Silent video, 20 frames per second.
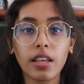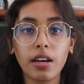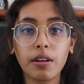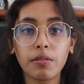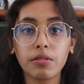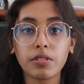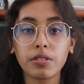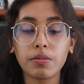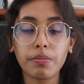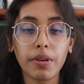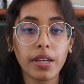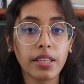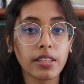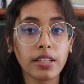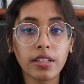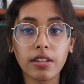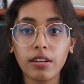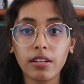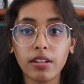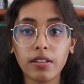that was
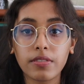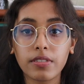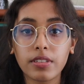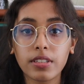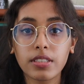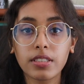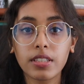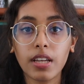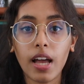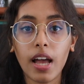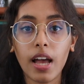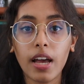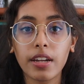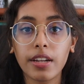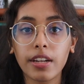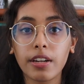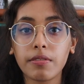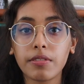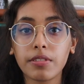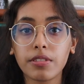mainly carnivorous had
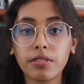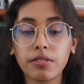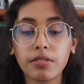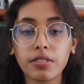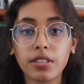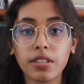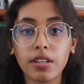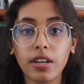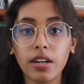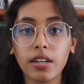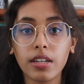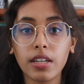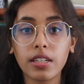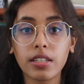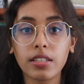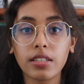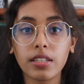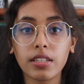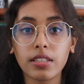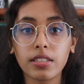a reduced gut
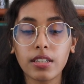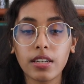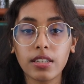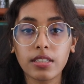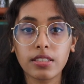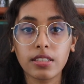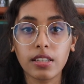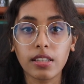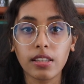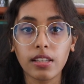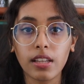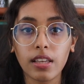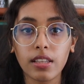and intestine